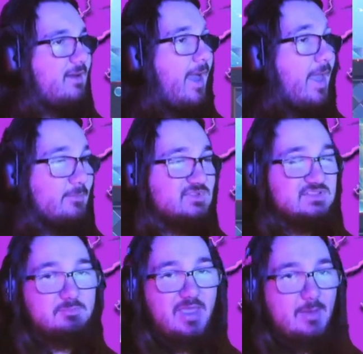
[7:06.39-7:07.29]
I am
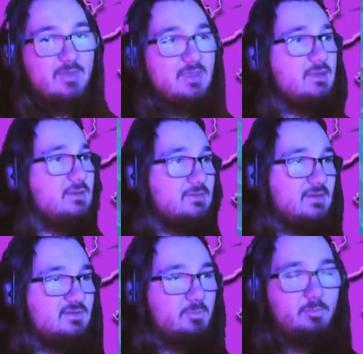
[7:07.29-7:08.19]
spamming
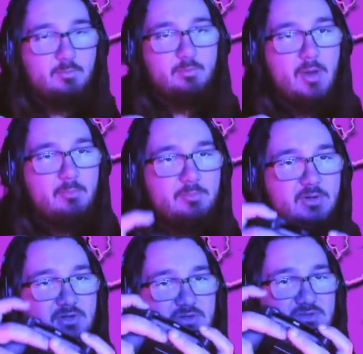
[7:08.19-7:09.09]
this
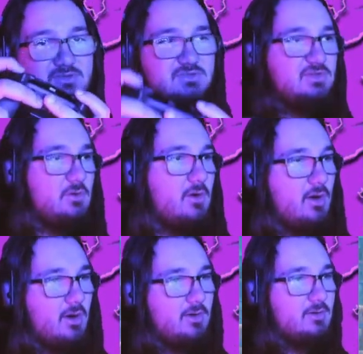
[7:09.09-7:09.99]
bumper so
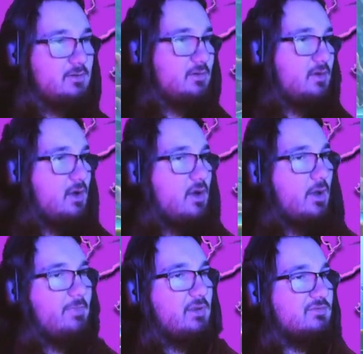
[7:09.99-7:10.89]
hard. Oh,
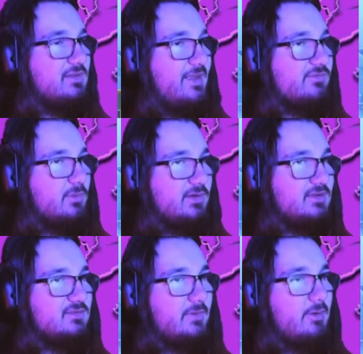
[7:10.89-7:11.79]
I'm going to use the left one,
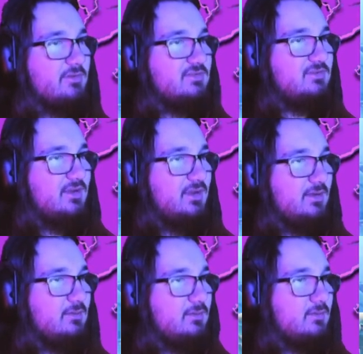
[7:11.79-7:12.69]
because the right one's sticking.